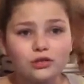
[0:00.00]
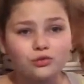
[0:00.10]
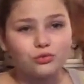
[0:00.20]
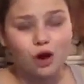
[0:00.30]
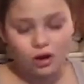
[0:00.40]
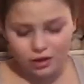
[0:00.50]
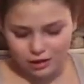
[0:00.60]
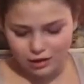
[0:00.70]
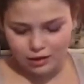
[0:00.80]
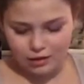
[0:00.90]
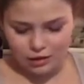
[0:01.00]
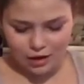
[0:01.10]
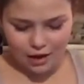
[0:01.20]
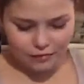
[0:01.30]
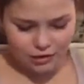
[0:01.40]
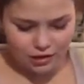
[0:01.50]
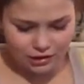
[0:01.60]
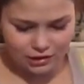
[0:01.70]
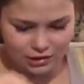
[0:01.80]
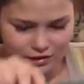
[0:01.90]
drawing and then
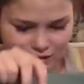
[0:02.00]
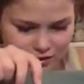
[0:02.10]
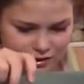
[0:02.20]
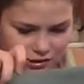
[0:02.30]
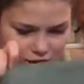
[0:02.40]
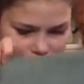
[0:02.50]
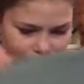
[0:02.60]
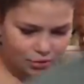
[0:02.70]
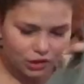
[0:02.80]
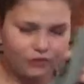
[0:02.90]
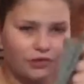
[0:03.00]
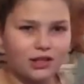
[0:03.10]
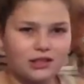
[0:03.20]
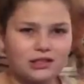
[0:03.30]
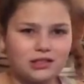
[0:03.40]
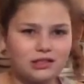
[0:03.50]
everything's perfect.